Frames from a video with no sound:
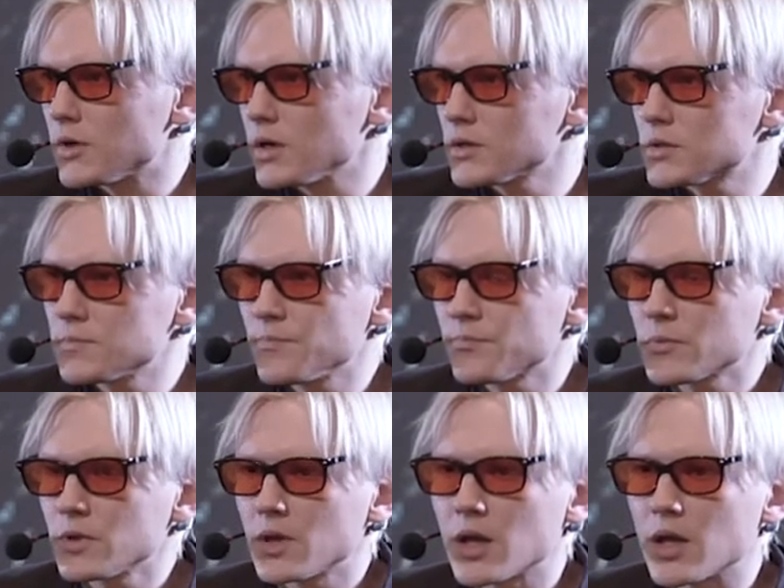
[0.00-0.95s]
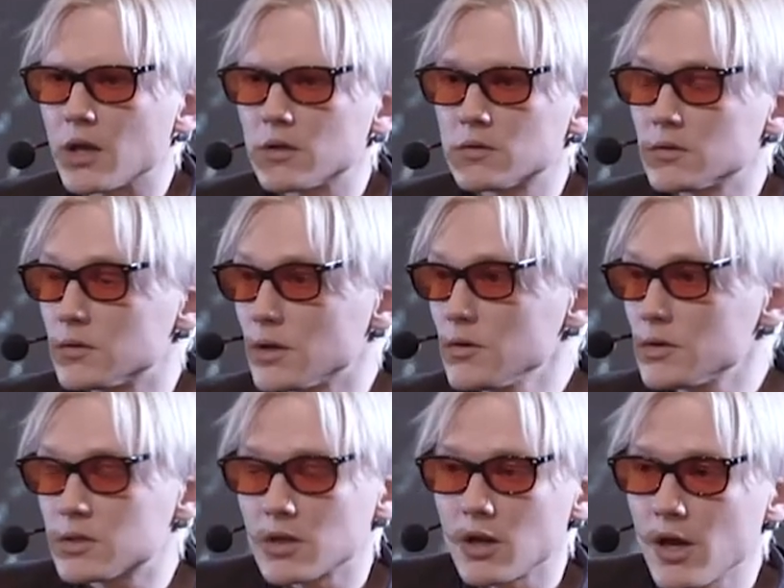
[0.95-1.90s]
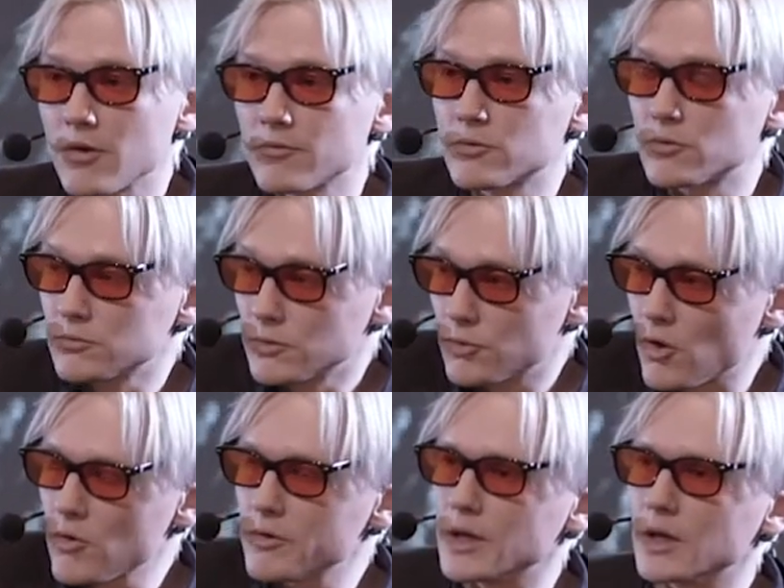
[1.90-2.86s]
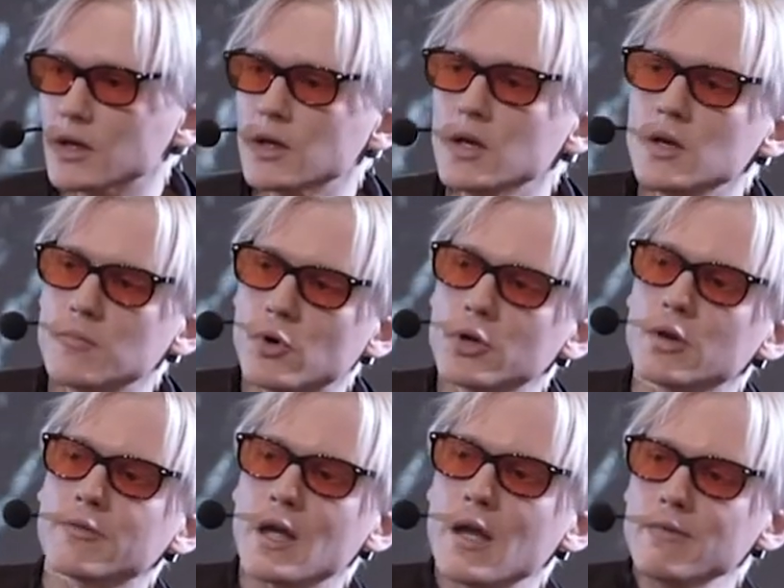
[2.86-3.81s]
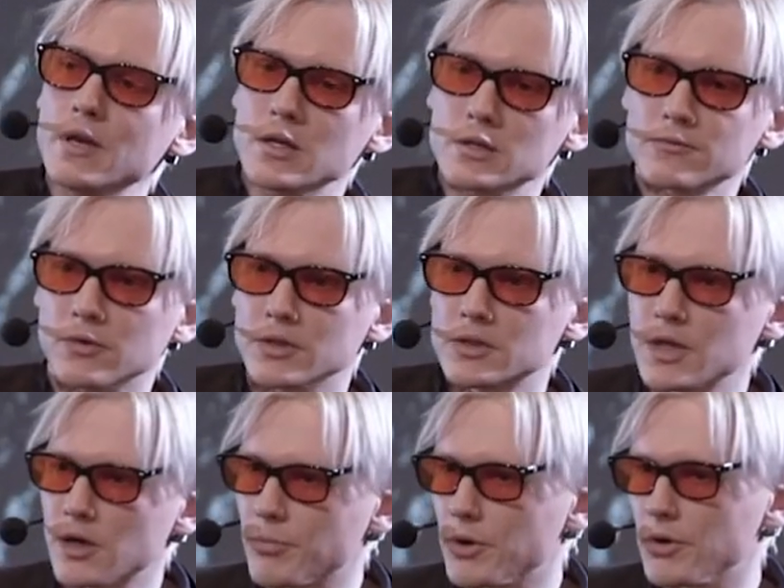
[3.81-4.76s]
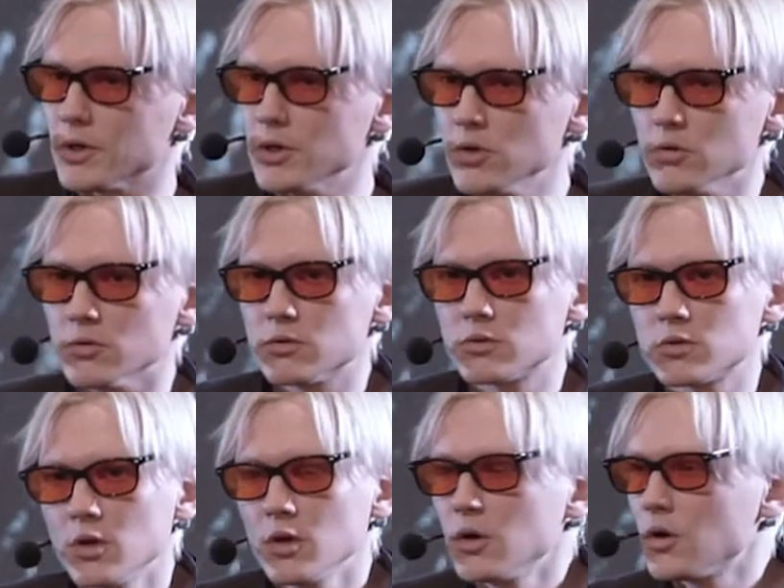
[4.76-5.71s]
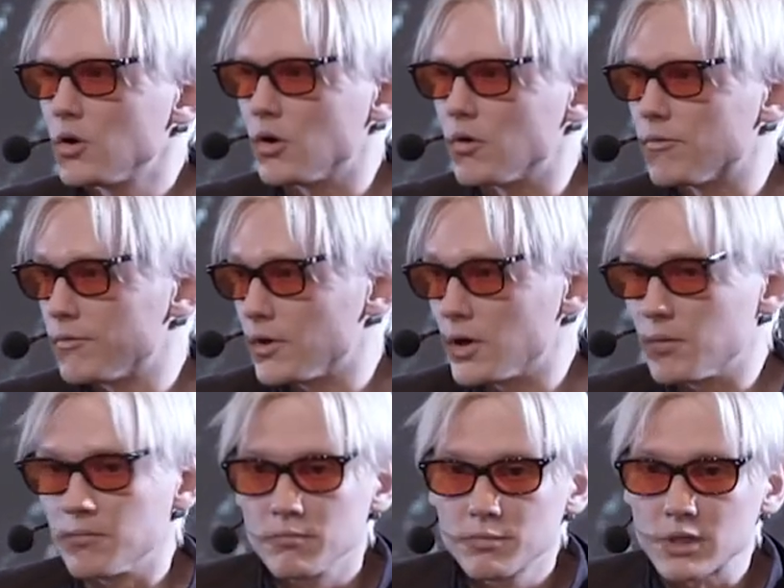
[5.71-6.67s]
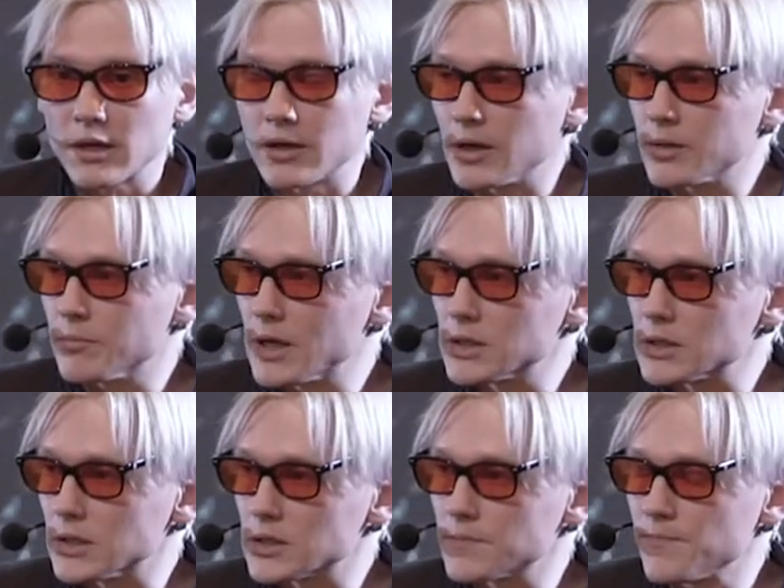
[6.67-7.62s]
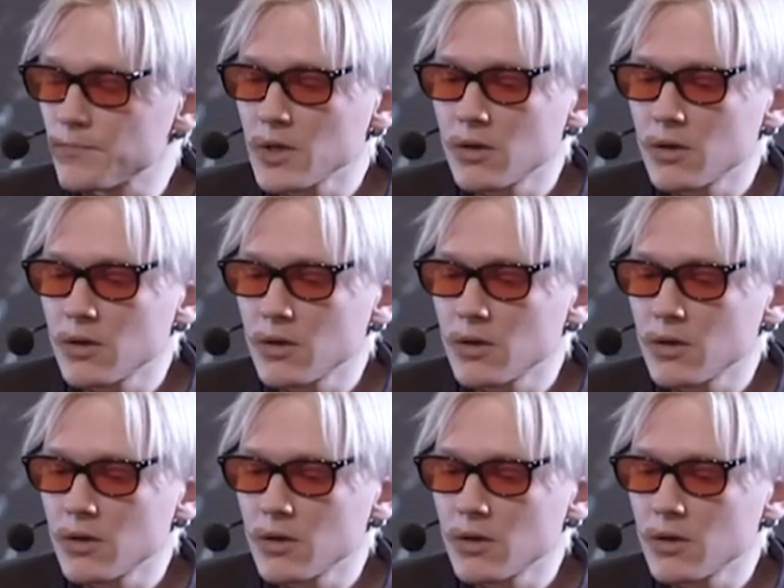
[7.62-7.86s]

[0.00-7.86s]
drugs, and there is a lot of growing body of evidence for the therapeutic use of uh, psychedelic medicines.